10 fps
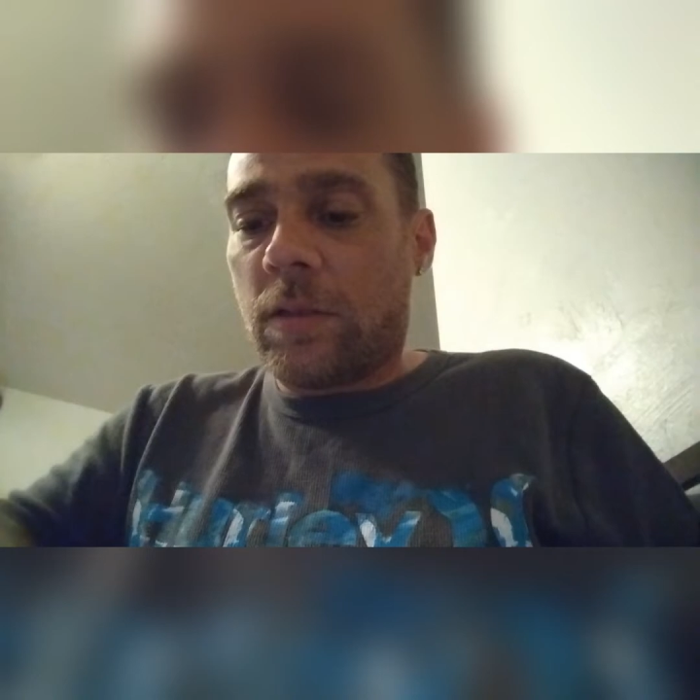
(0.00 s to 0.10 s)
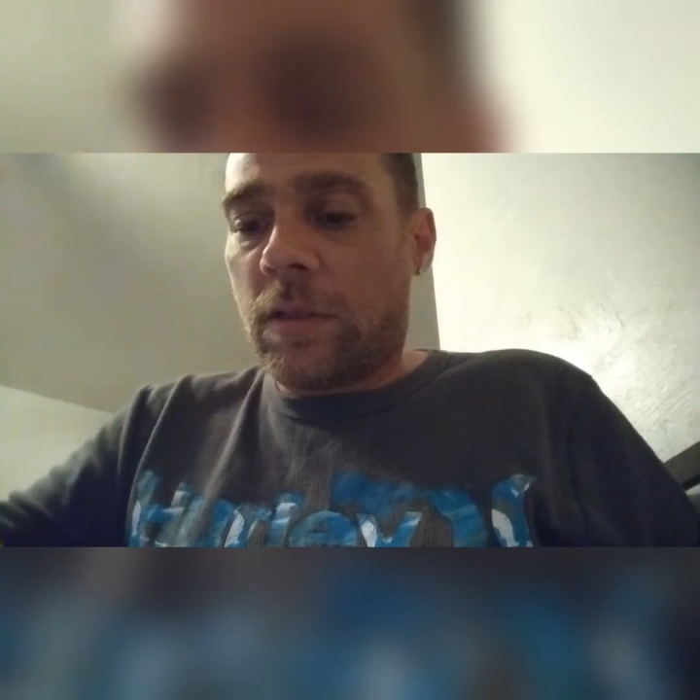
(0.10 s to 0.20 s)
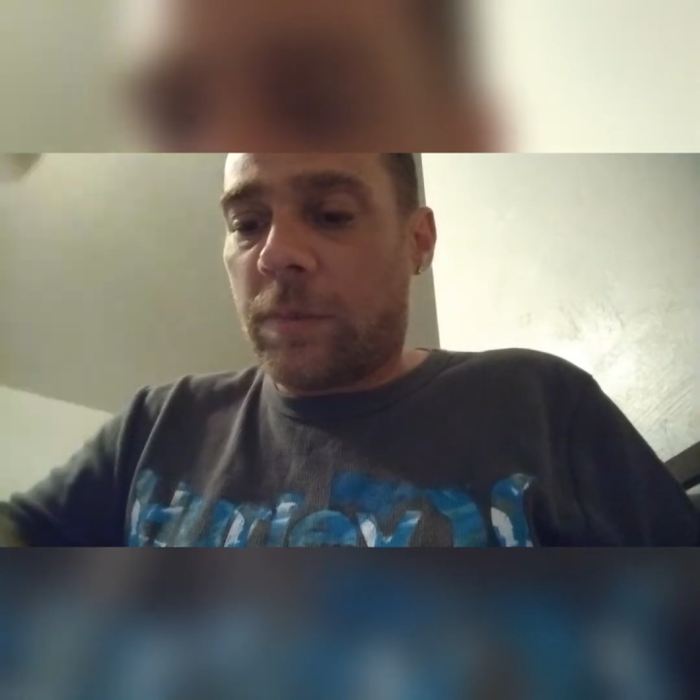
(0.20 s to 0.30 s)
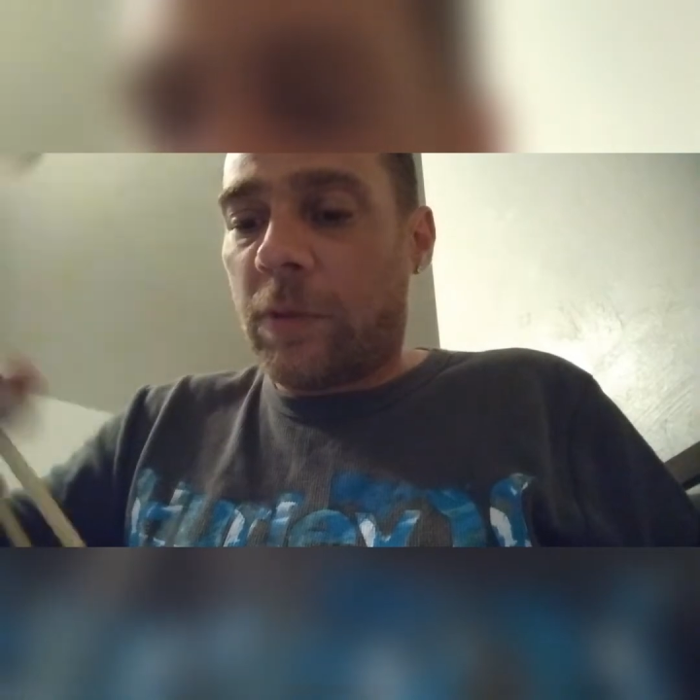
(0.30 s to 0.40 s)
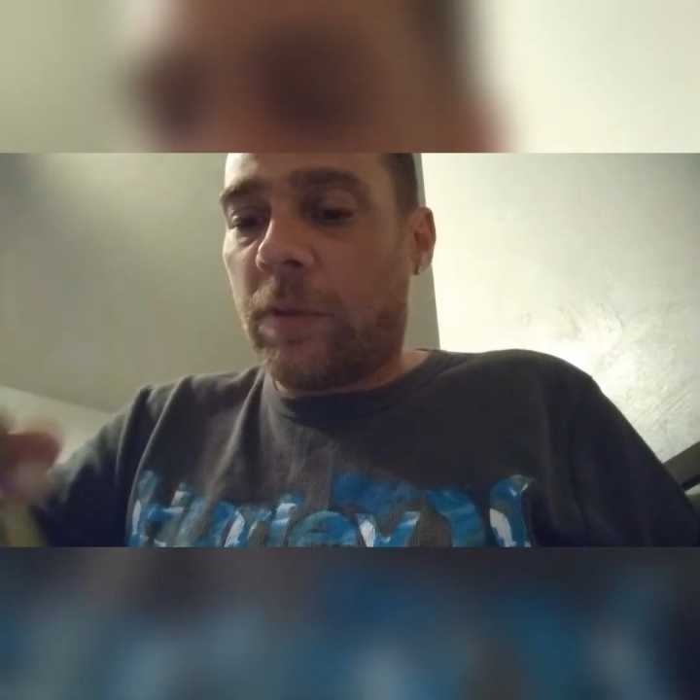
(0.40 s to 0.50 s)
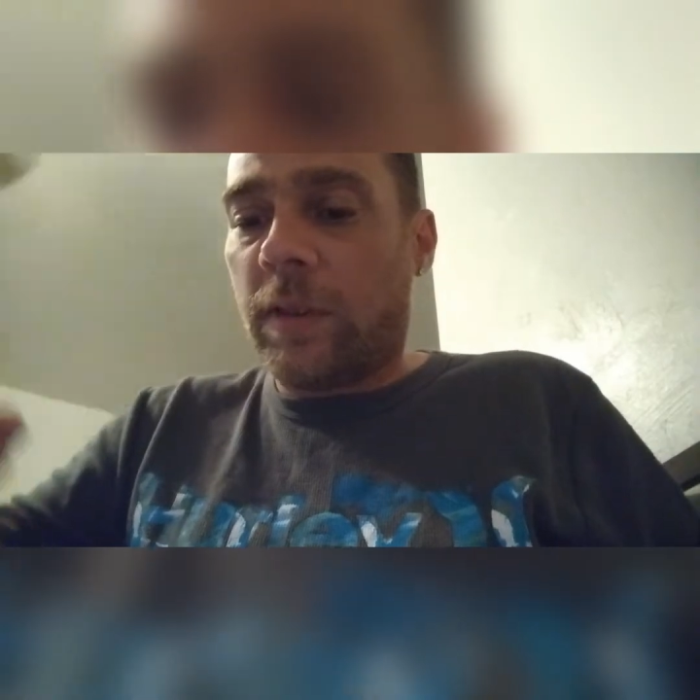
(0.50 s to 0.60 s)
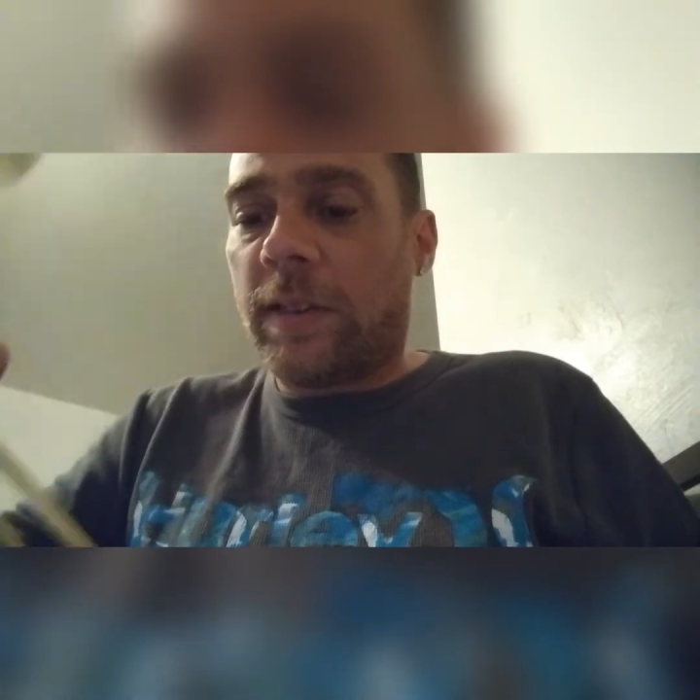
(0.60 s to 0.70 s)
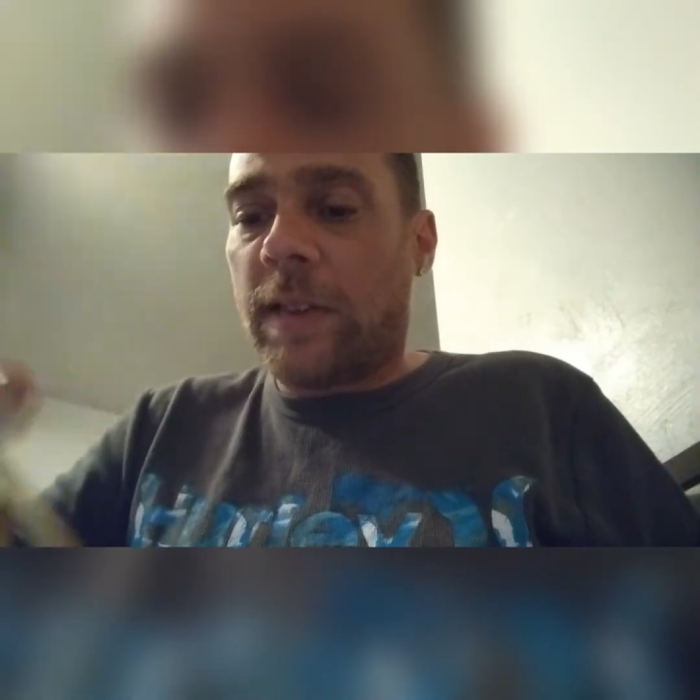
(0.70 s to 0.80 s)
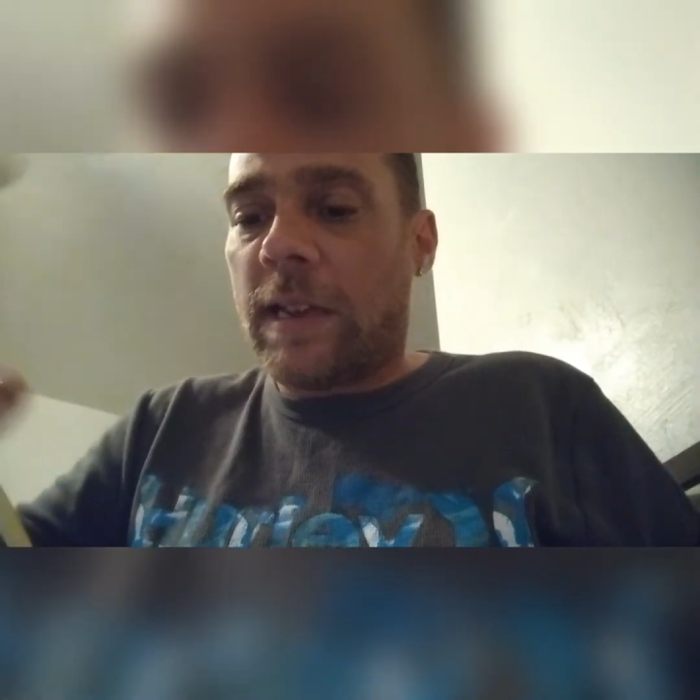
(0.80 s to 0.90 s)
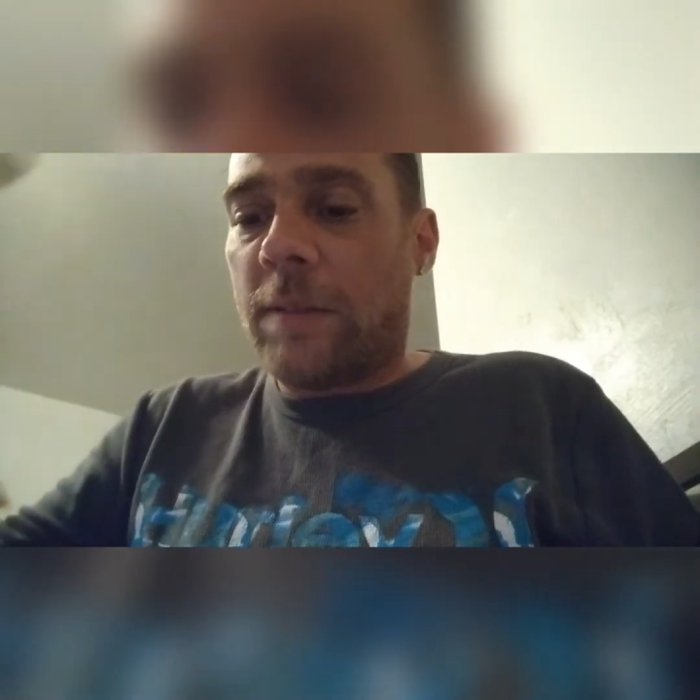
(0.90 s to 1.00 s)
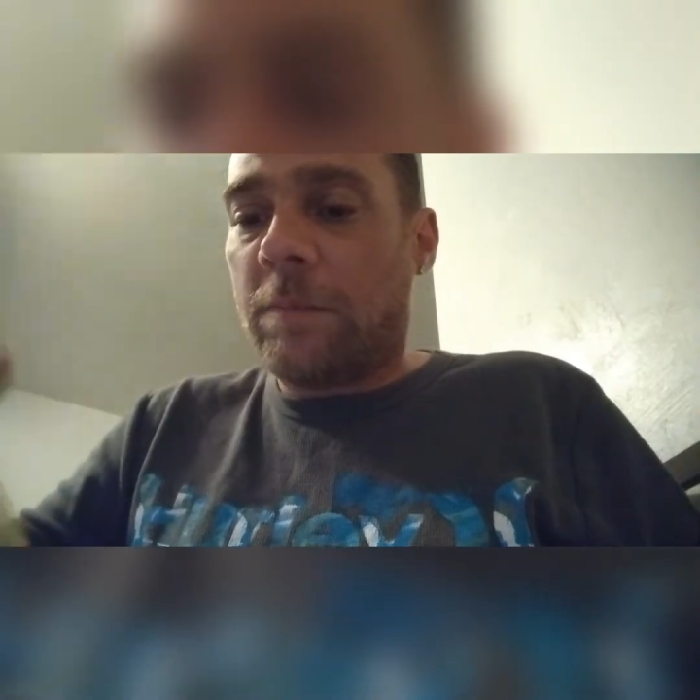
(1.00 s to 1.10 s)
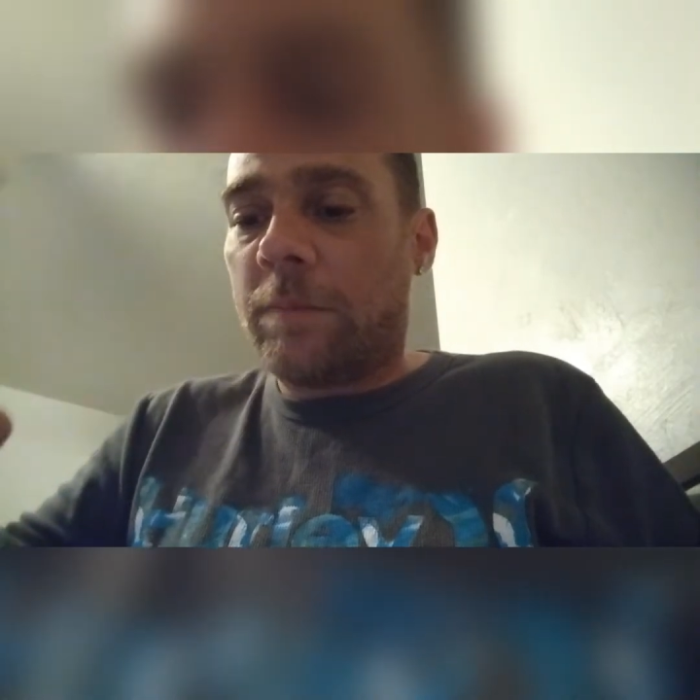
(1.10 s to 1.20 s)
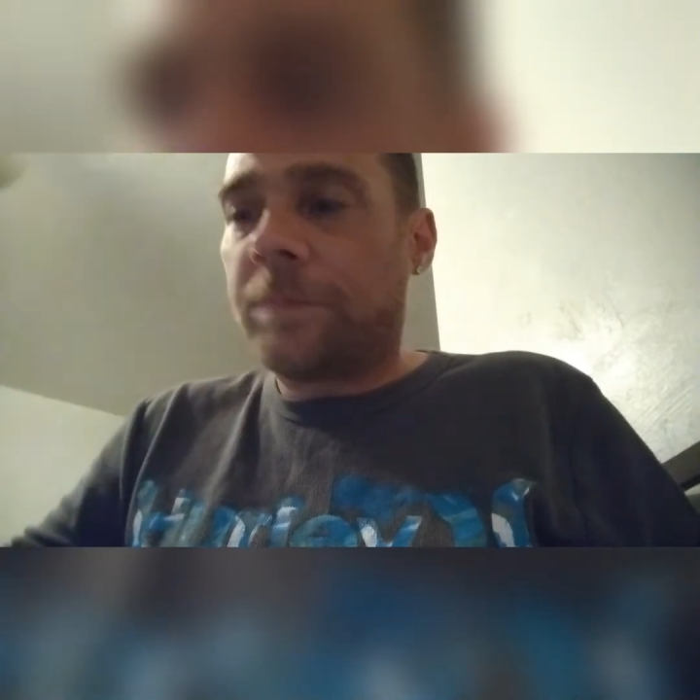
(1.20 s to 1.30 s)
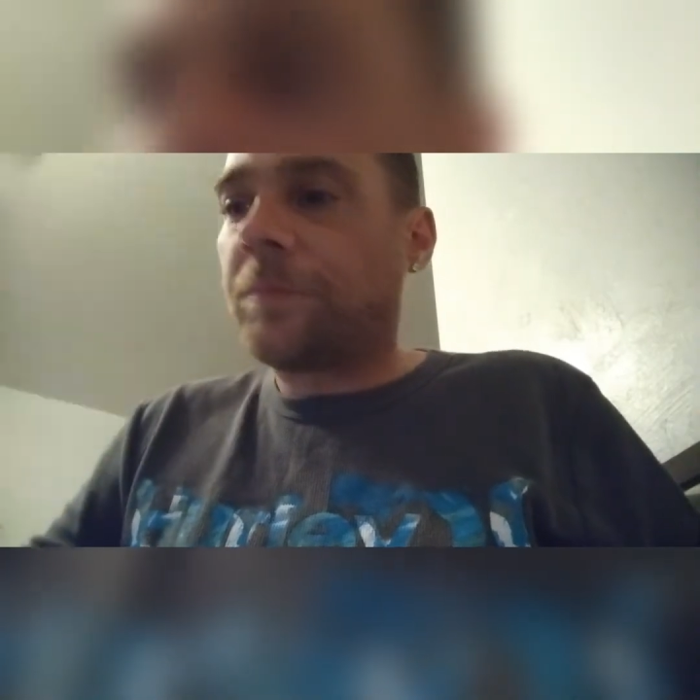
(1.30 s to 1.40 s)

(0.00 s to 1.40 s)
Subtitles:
community tab.